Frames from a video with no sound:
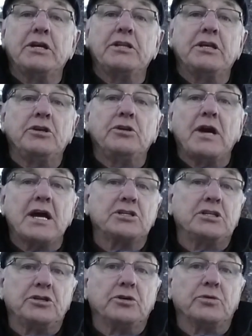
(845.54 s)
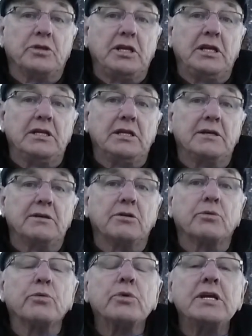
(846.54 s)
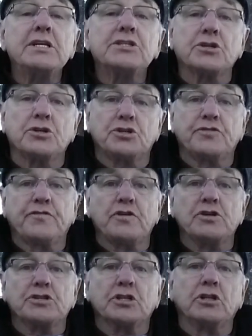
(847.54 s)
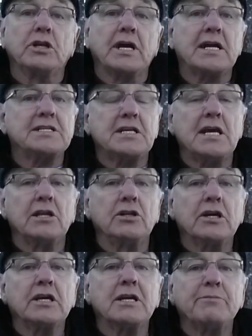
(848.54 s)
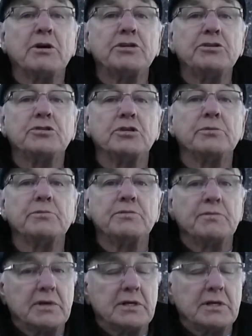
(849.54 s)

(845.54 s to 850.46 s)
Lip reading: done that you actually don't need. Research first. Like I say, look it up on YouTube.